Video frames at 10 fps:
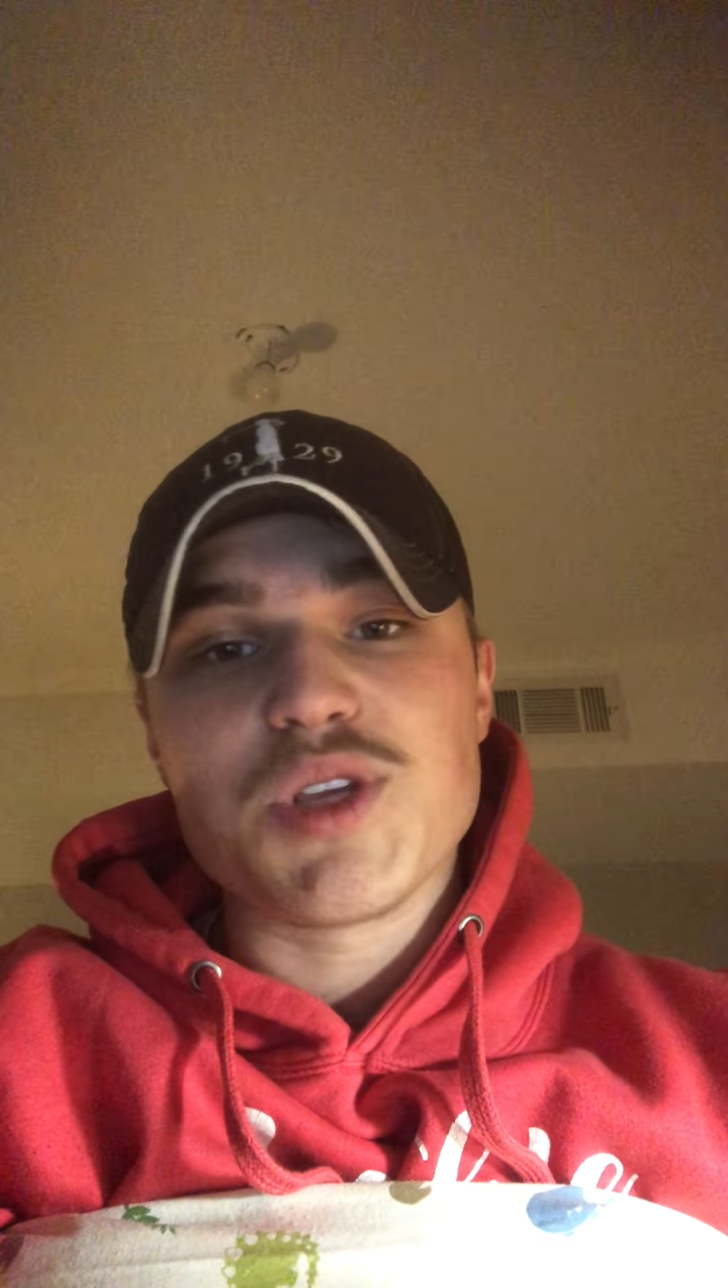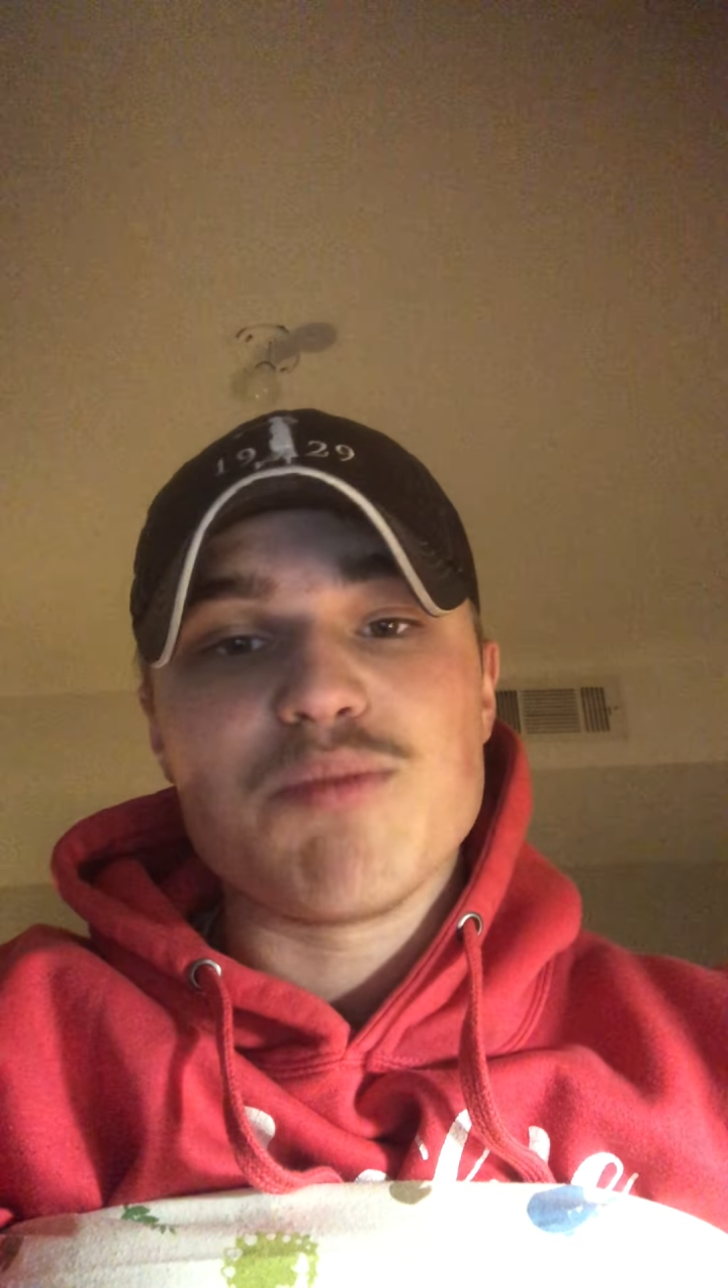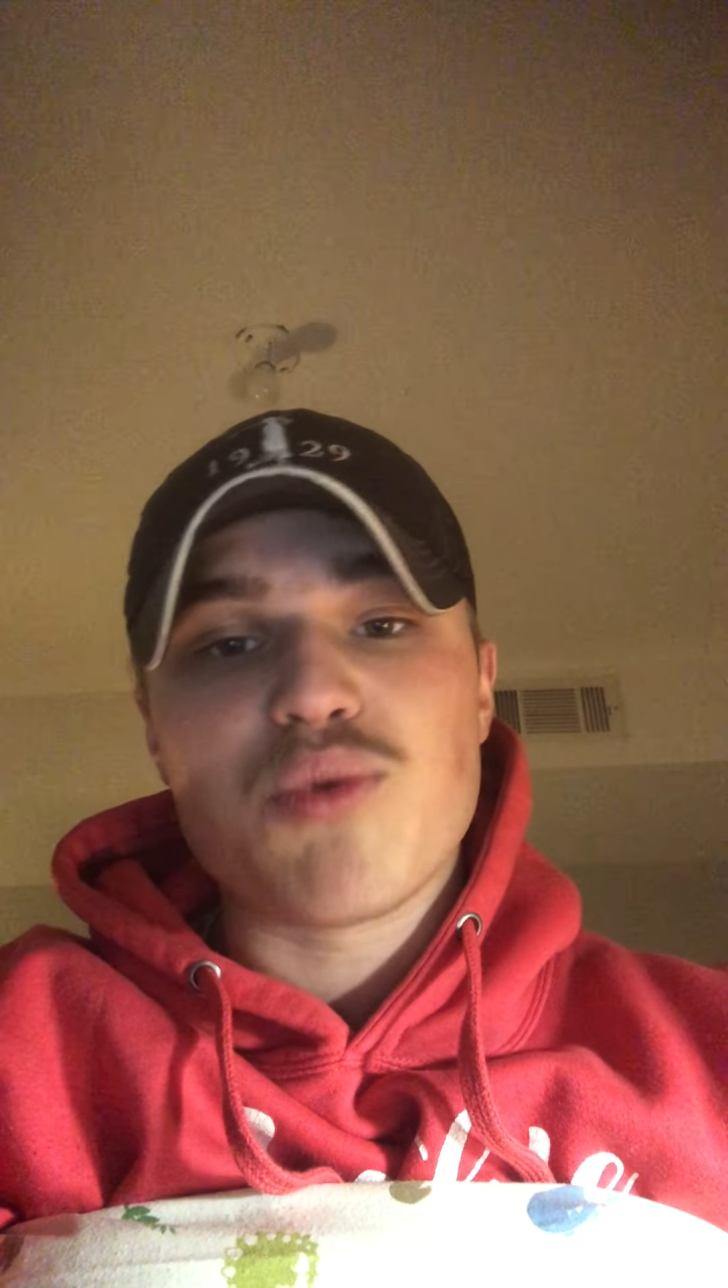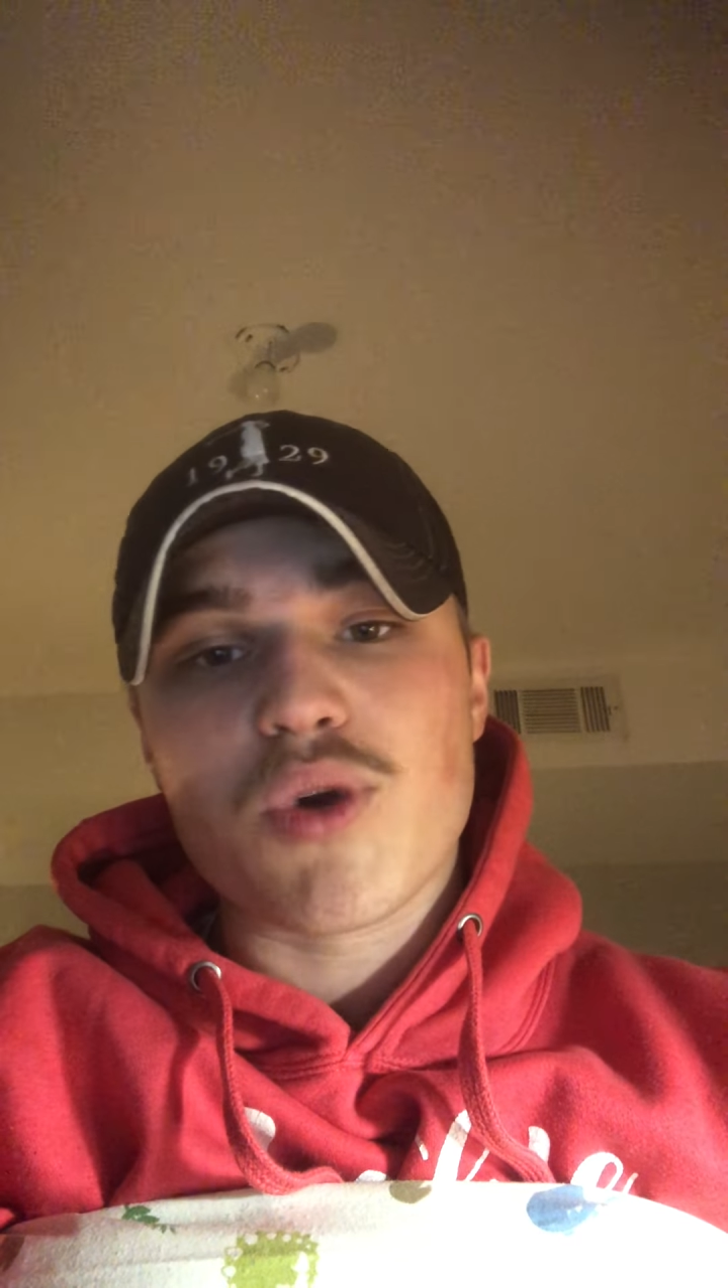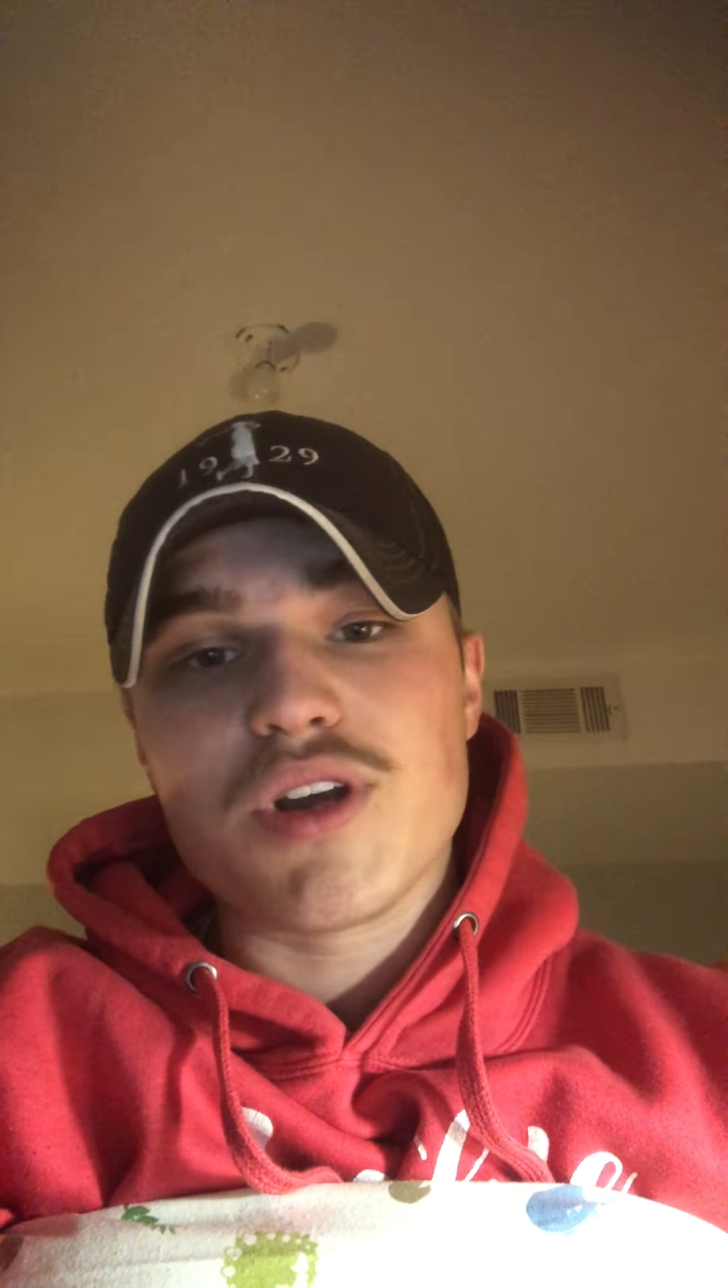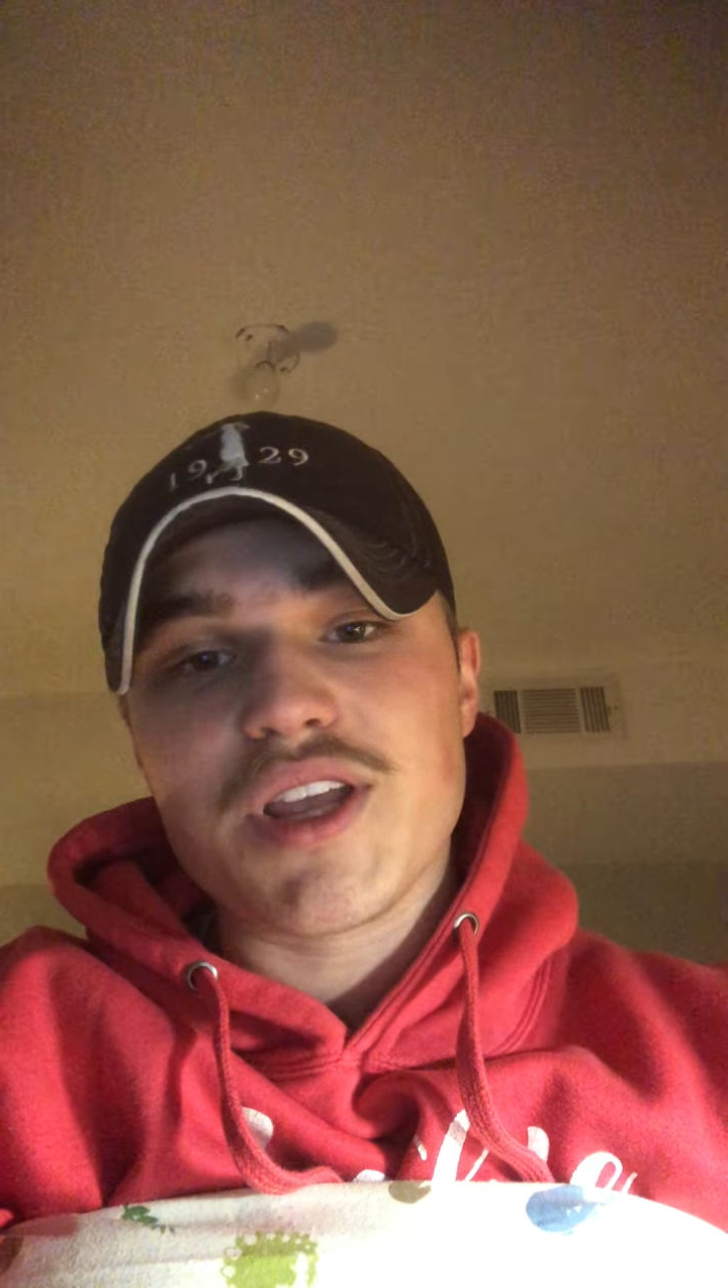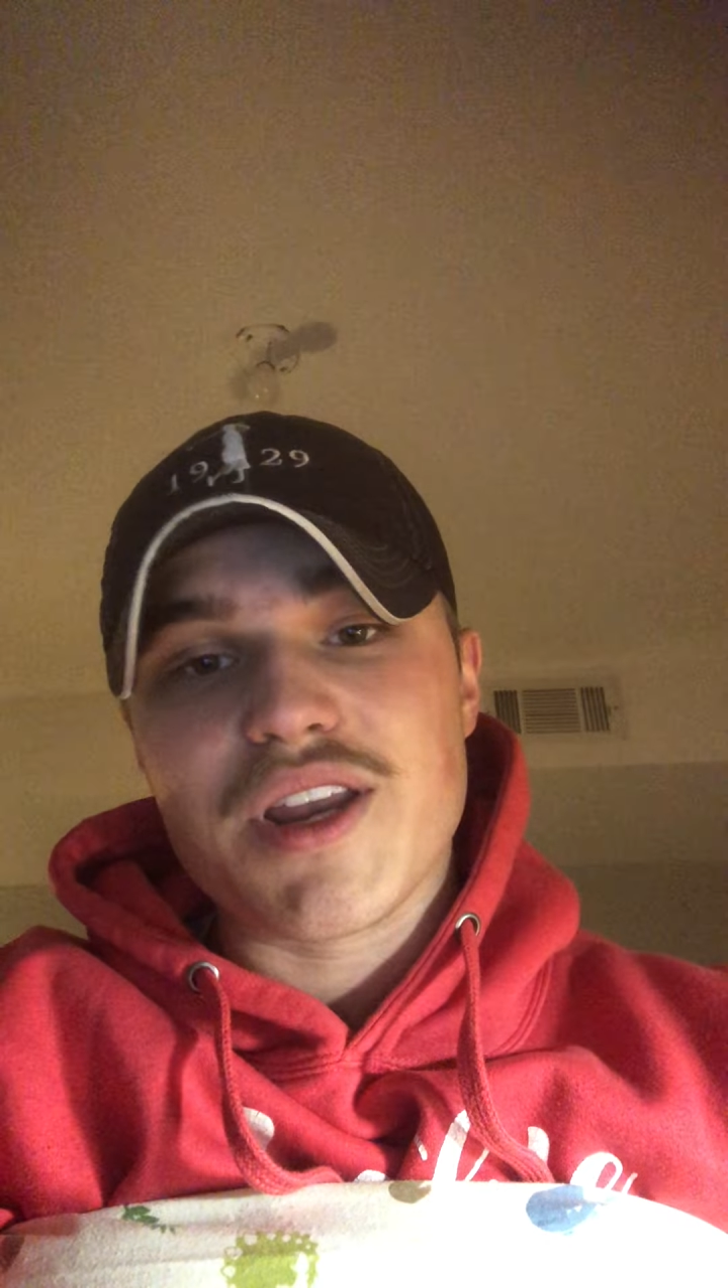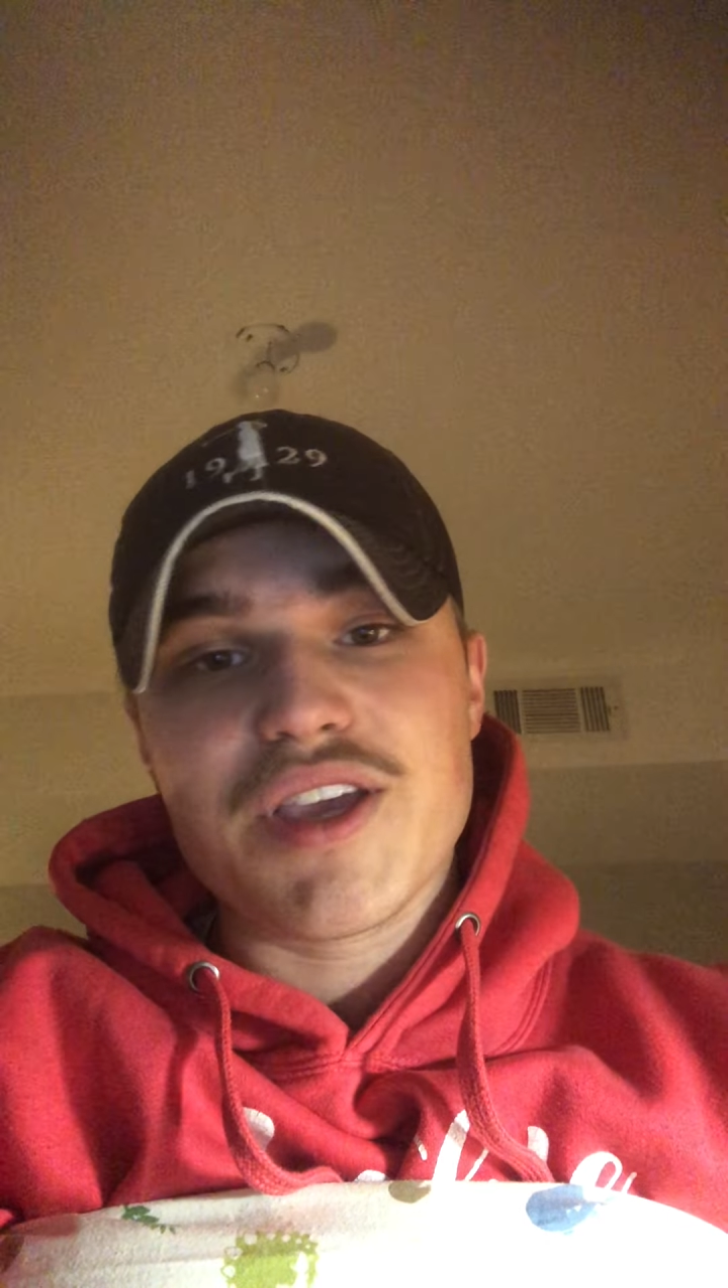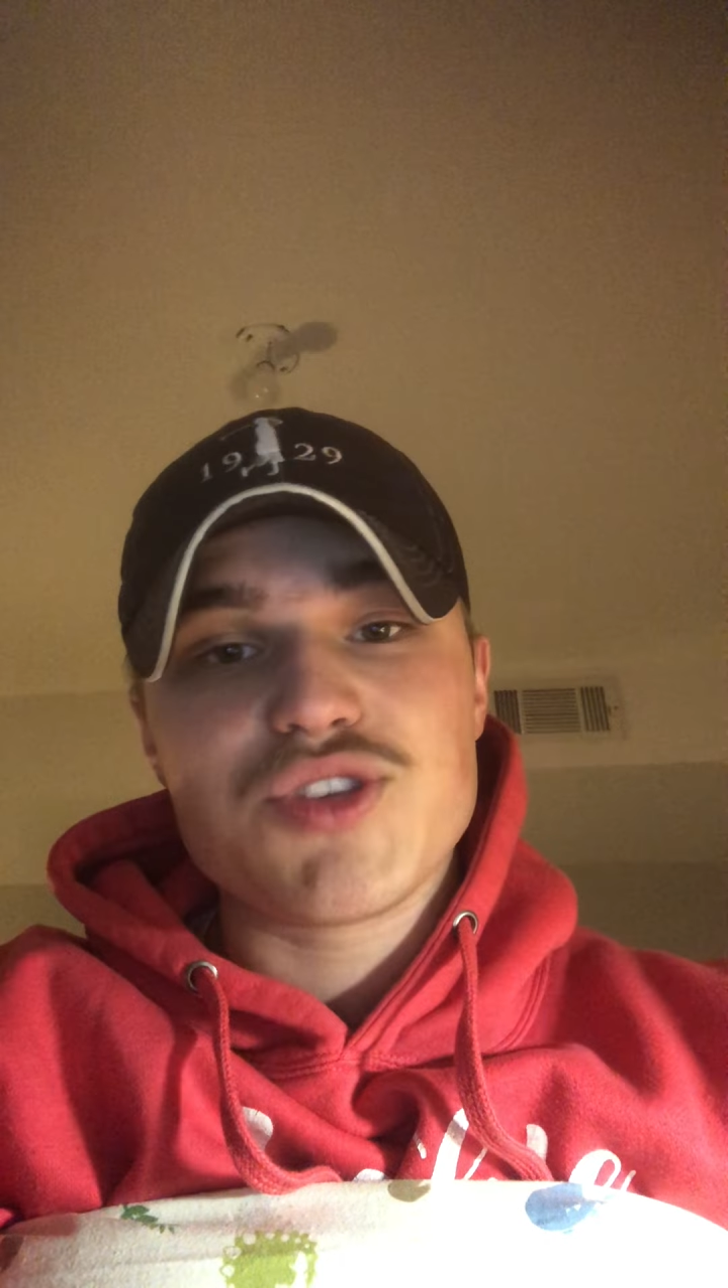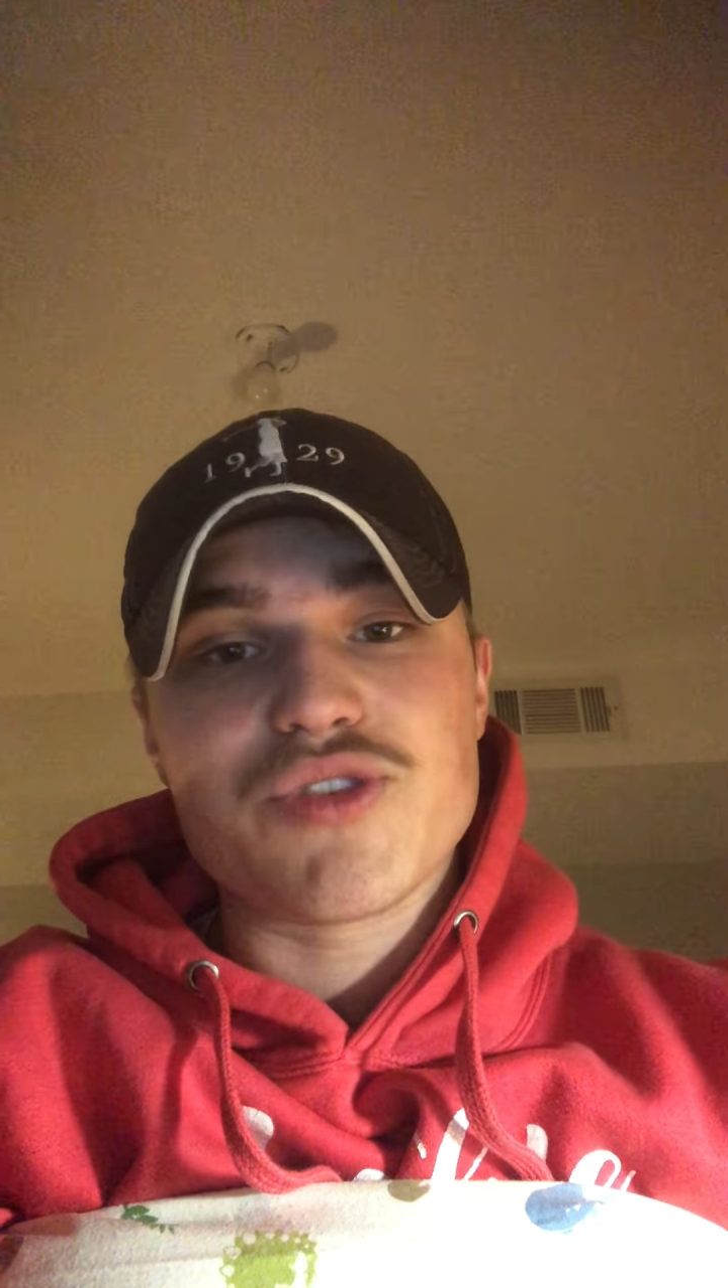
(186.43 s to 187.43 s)
important in a
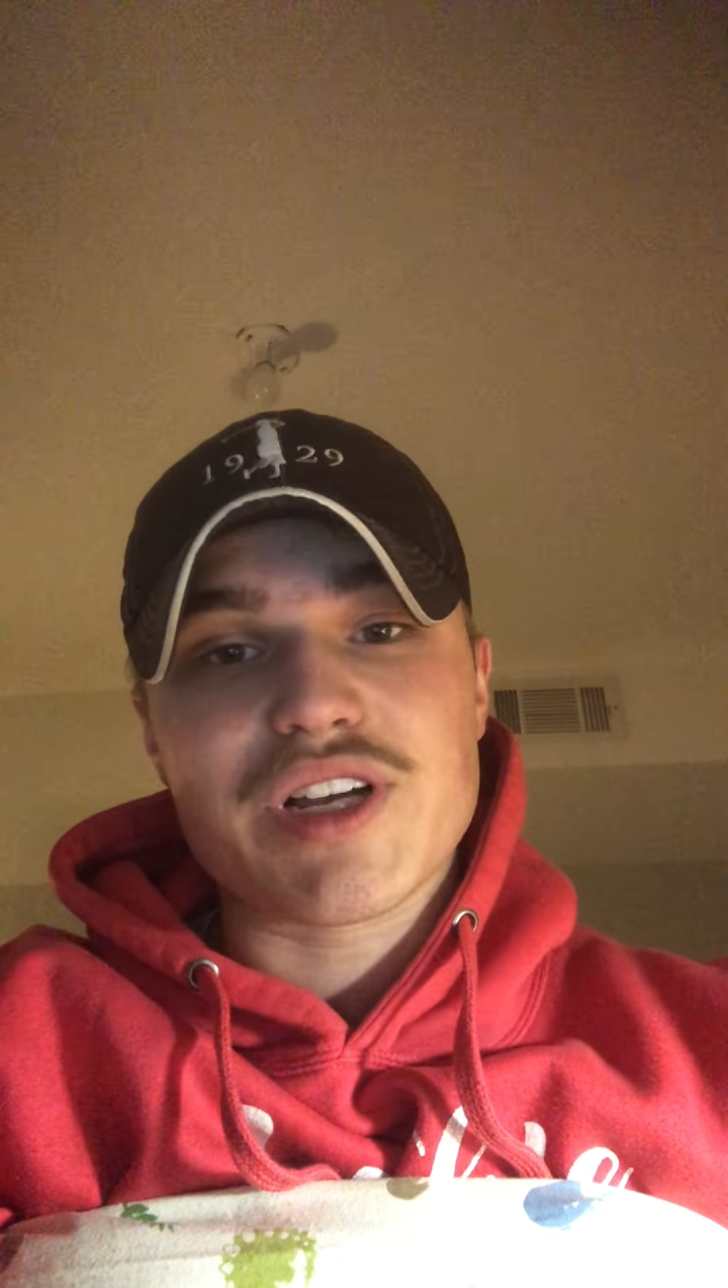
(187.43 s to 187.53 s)
history